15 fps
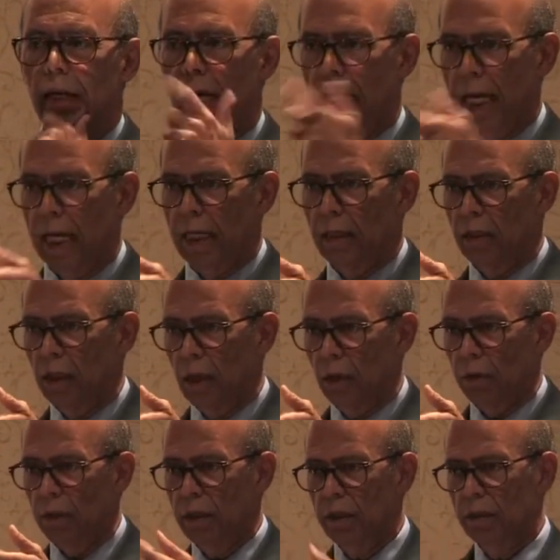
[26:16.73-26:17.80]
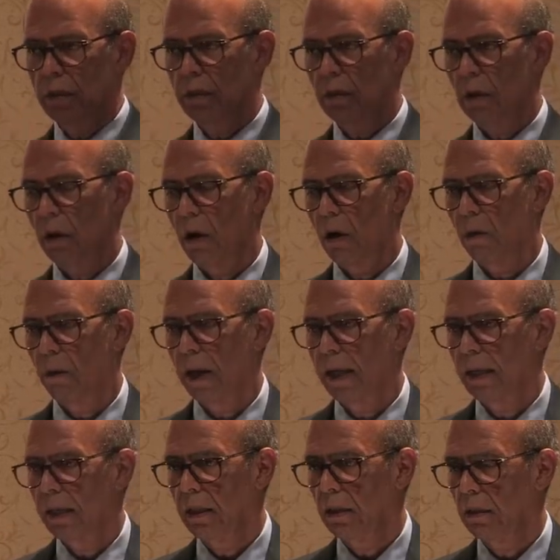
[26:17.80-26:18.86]
And, you know, he's
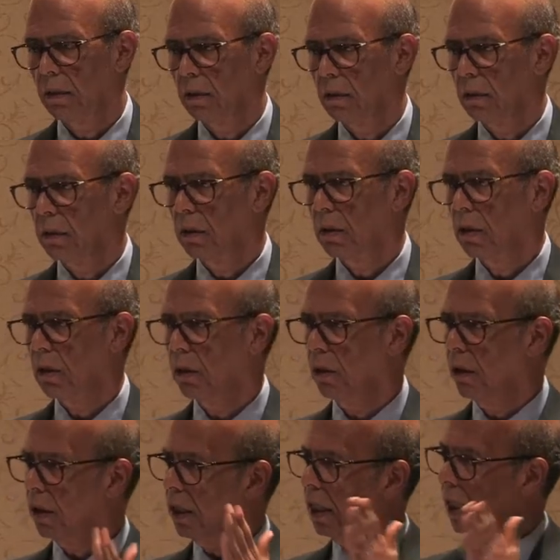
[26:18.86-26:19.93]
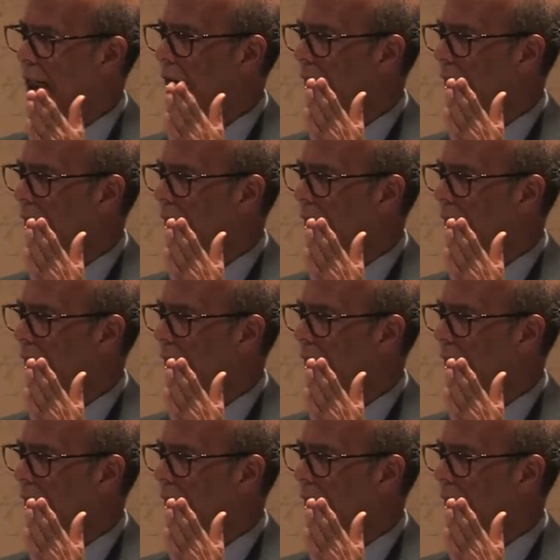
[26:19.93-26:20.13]
already uh, looking